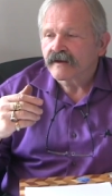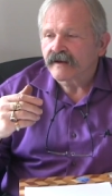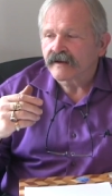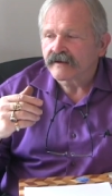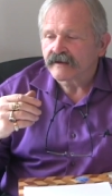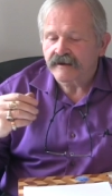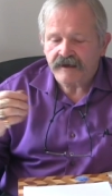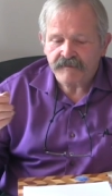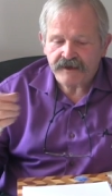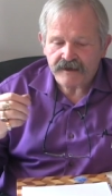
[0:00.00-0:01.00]

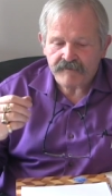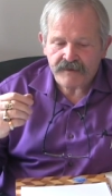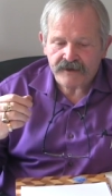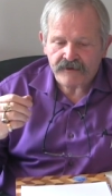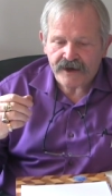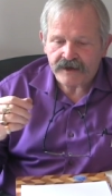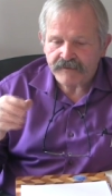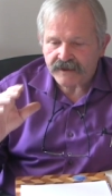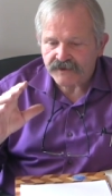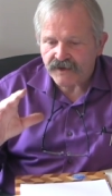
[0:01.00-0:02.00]
and become better at
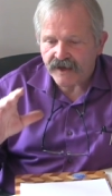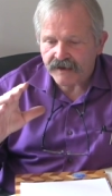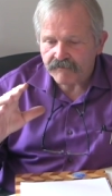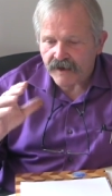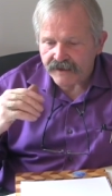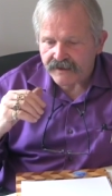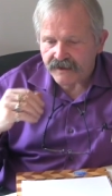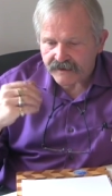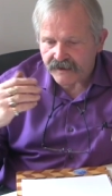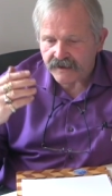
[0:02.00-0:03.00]
it, because my
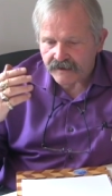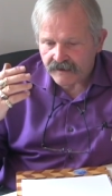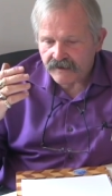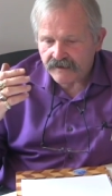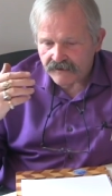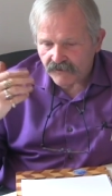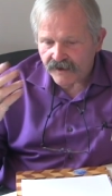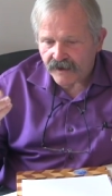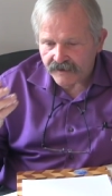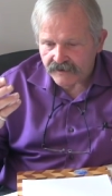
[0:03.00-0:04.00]
technique, the
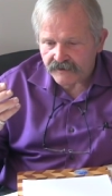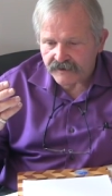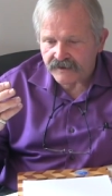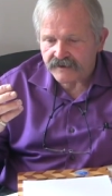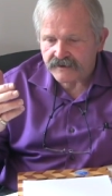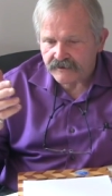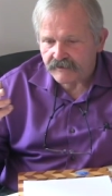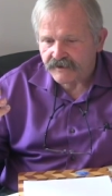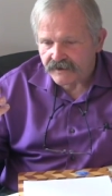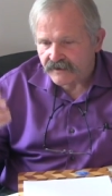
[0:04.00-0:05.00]
way I do it, is a
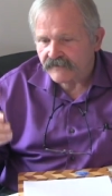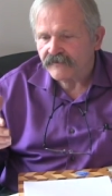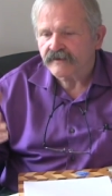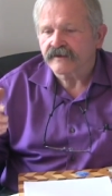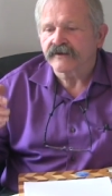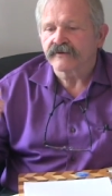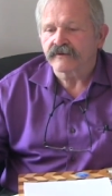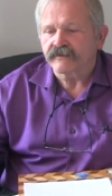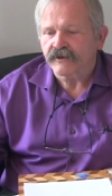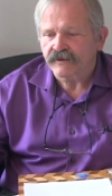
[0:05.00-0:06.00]
little bit different than
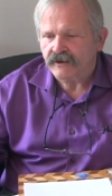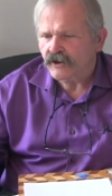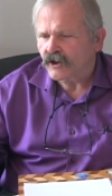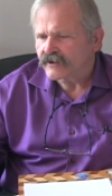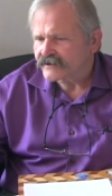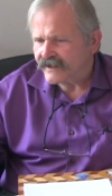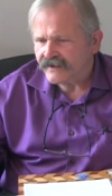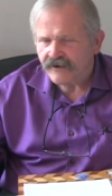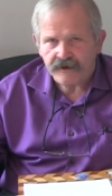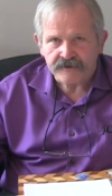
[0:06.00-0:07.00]
you would learn,
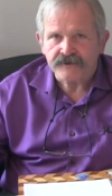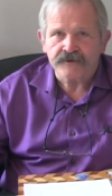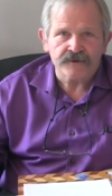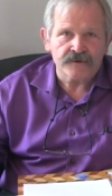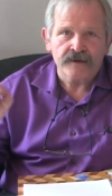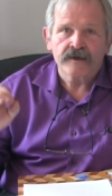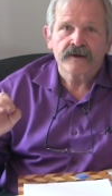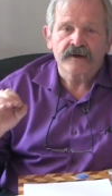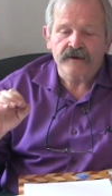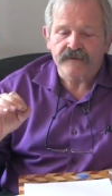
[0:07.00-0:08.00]
say, in art school
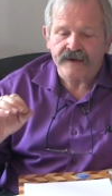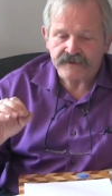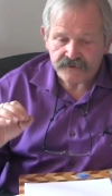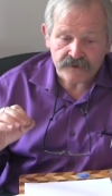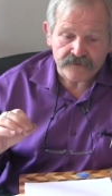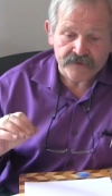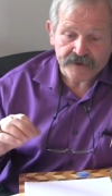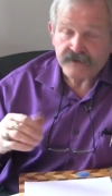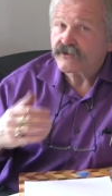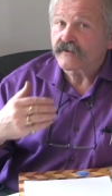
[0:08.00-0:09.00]
or that sort of
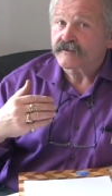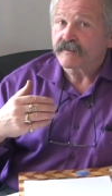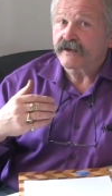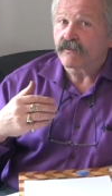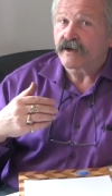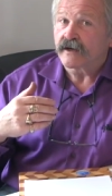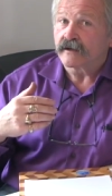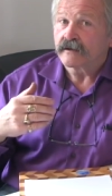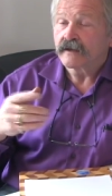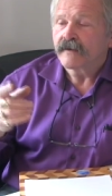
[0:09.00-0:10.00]
thing. It serves me
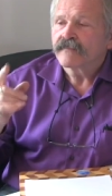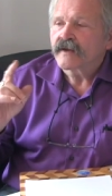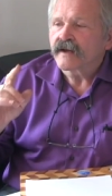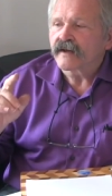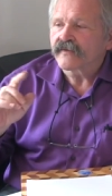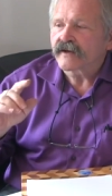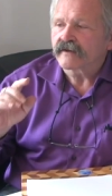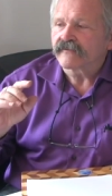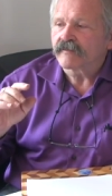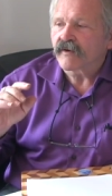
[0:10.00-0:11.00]
well, and I think if you